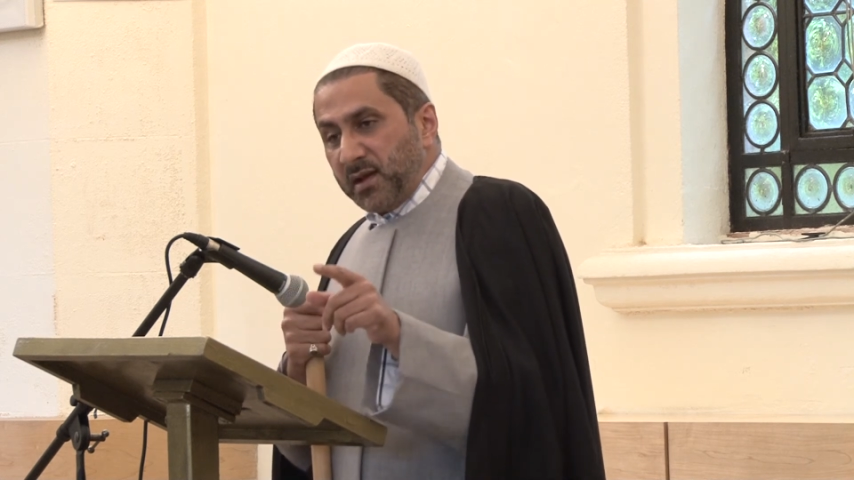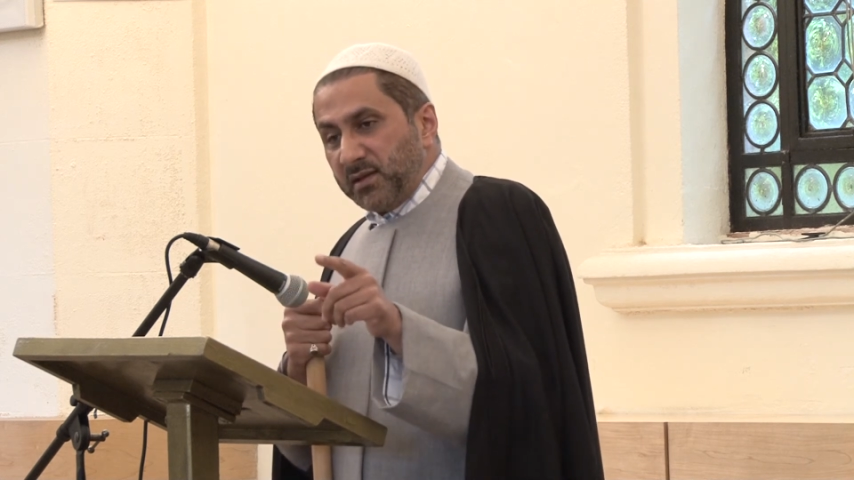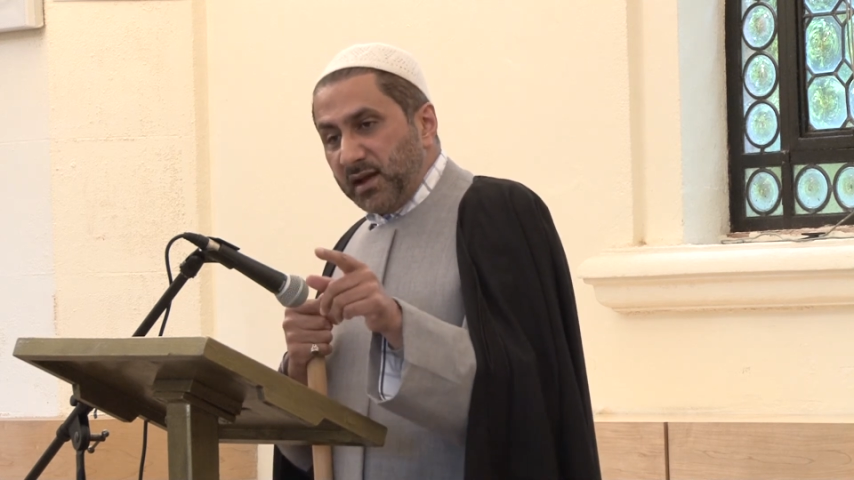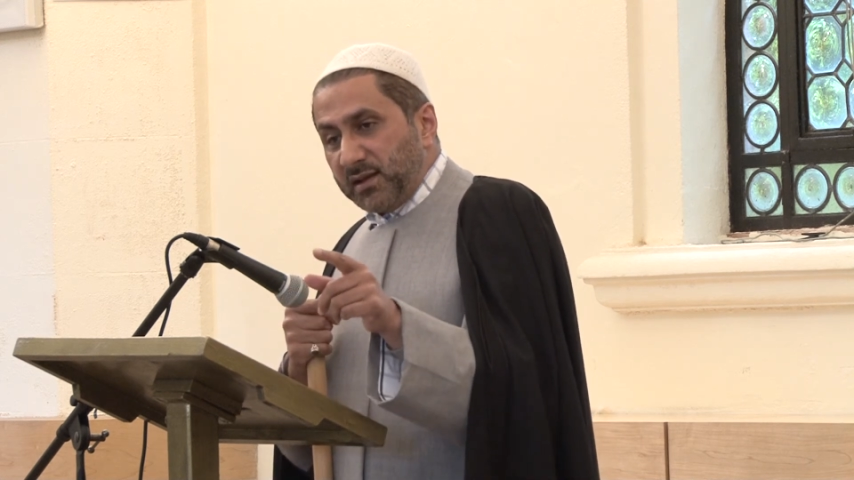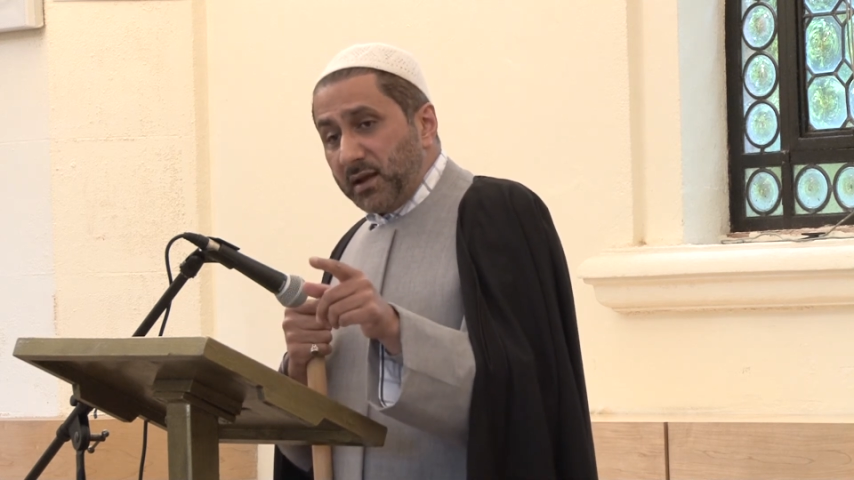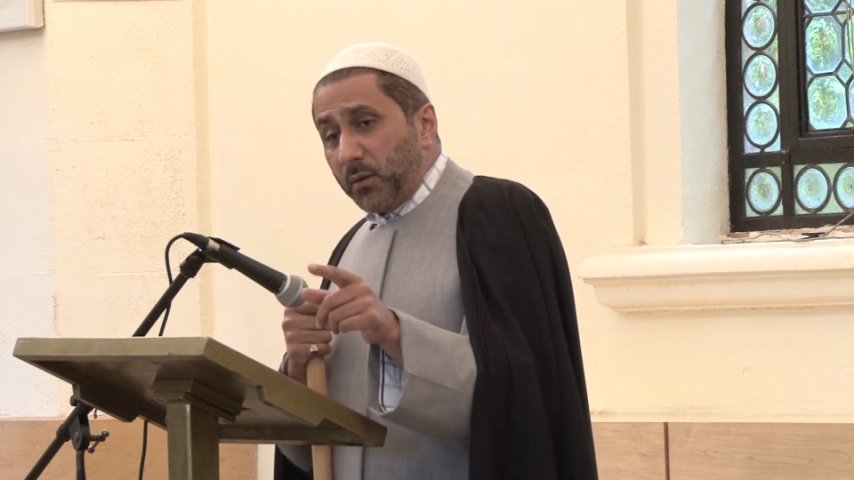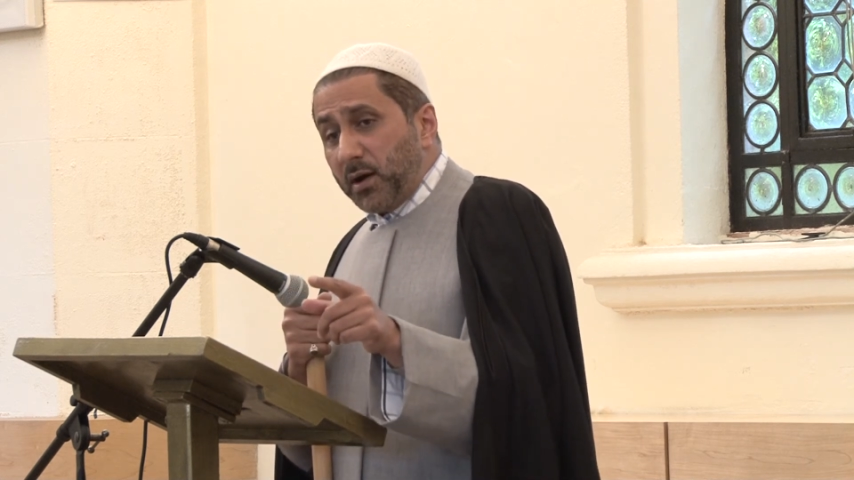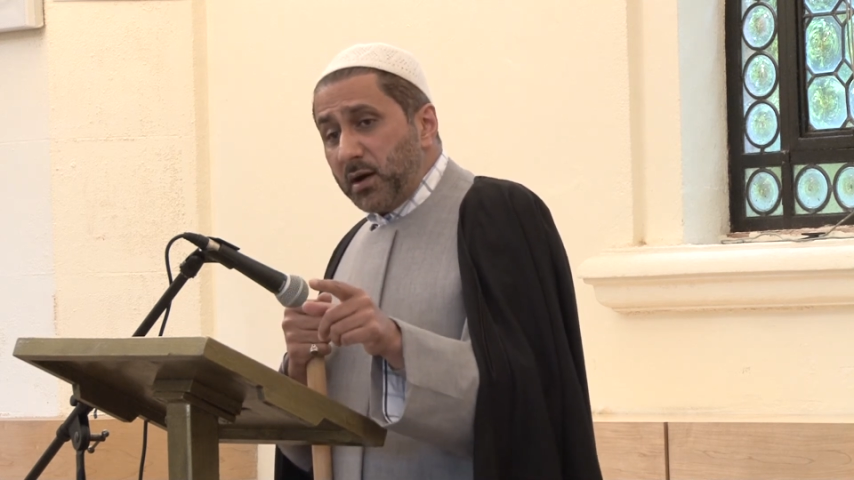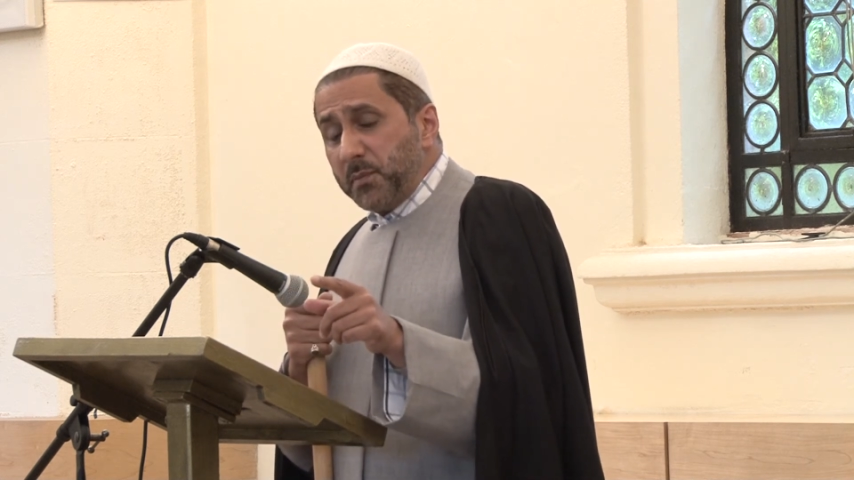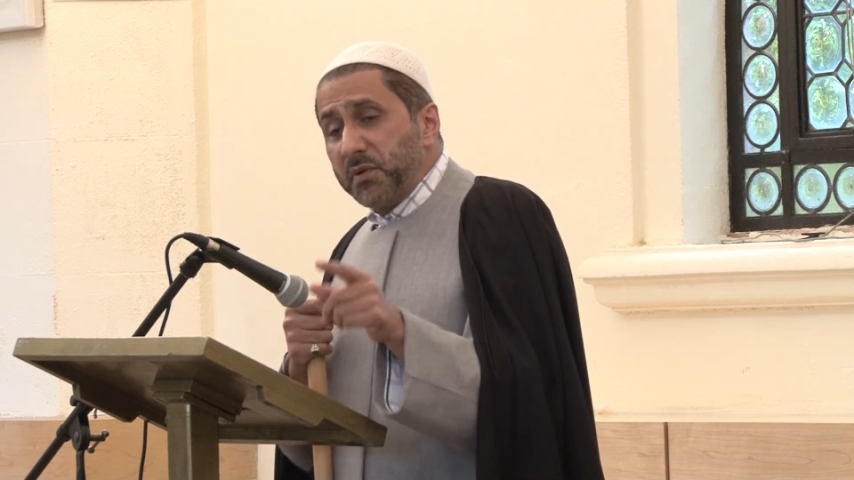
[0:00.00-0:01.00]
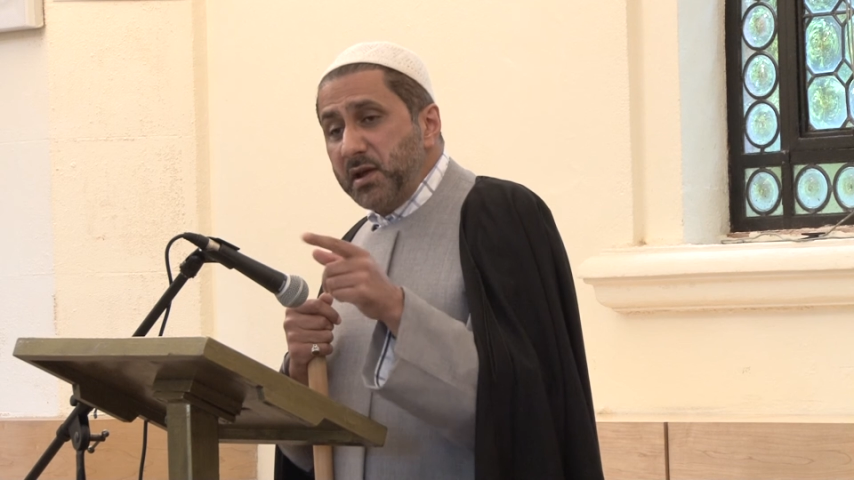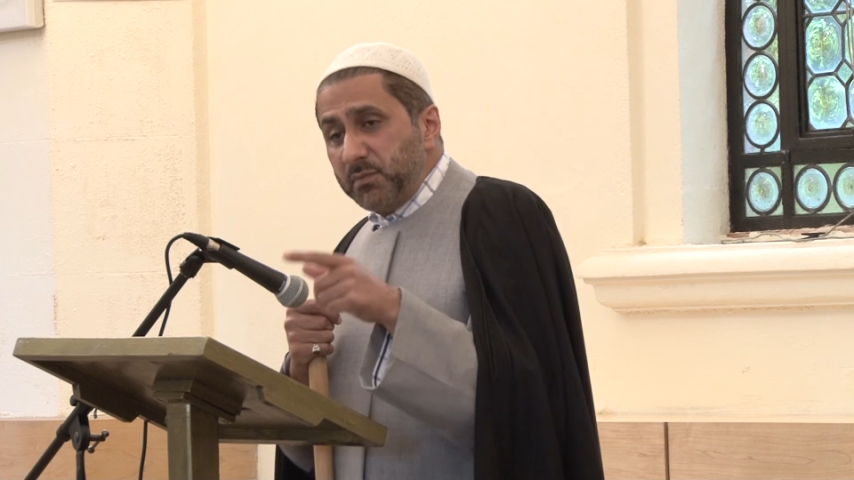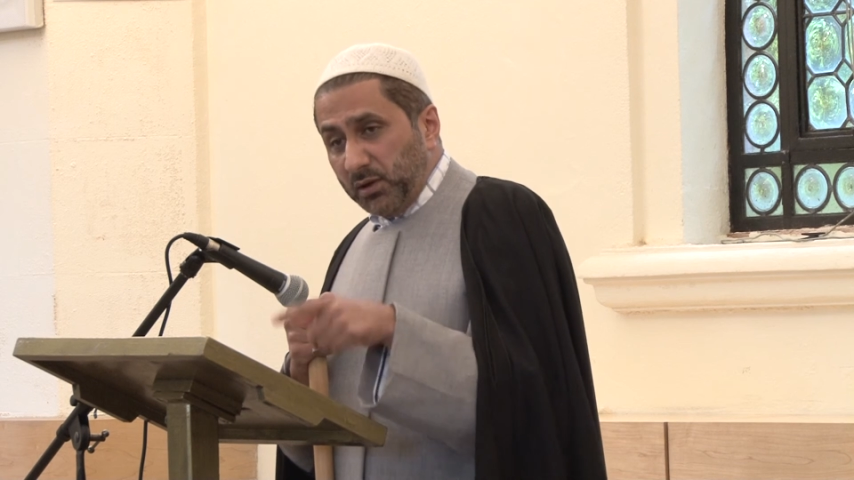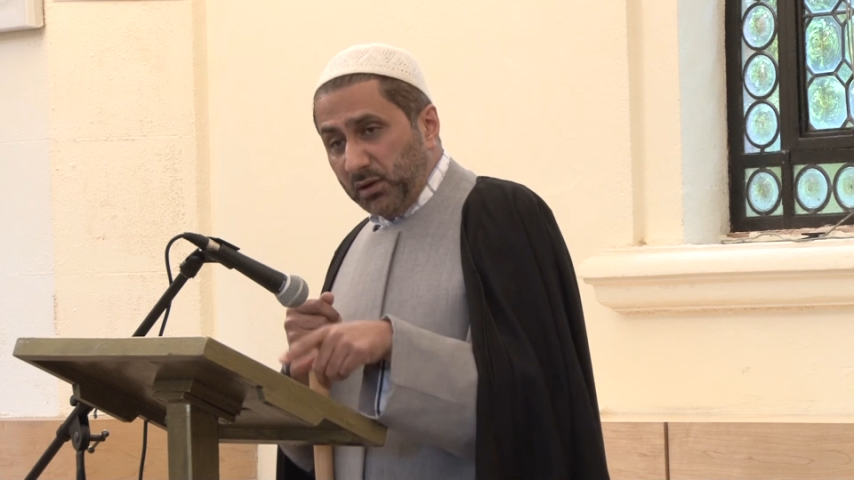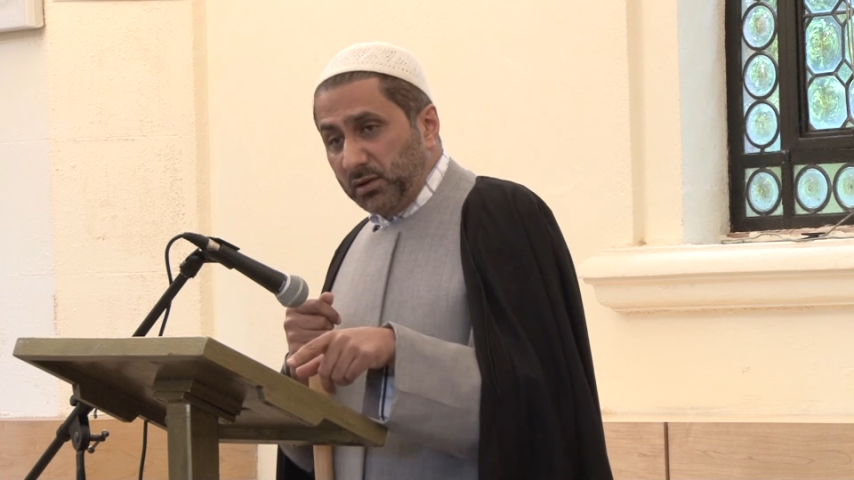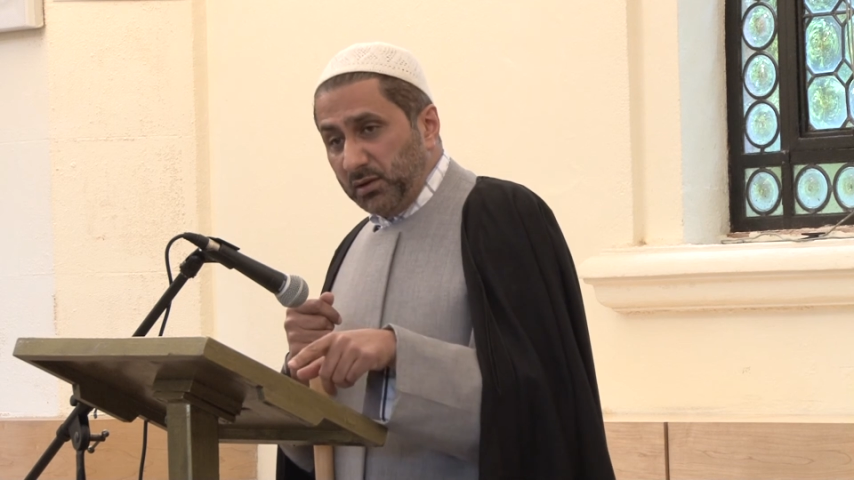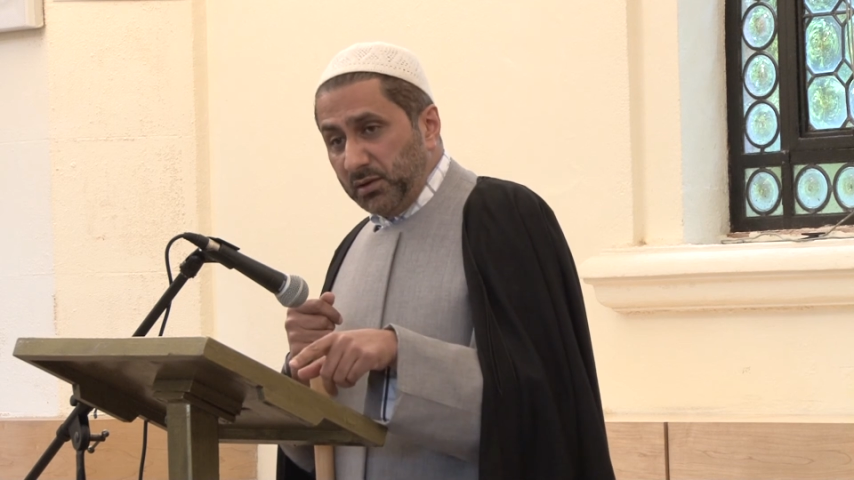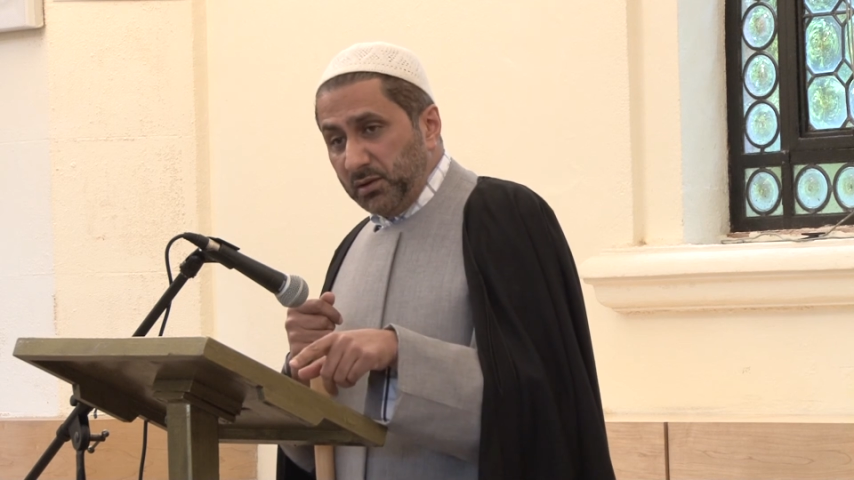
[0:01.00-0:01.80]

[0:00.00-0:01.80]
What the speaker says: that there were people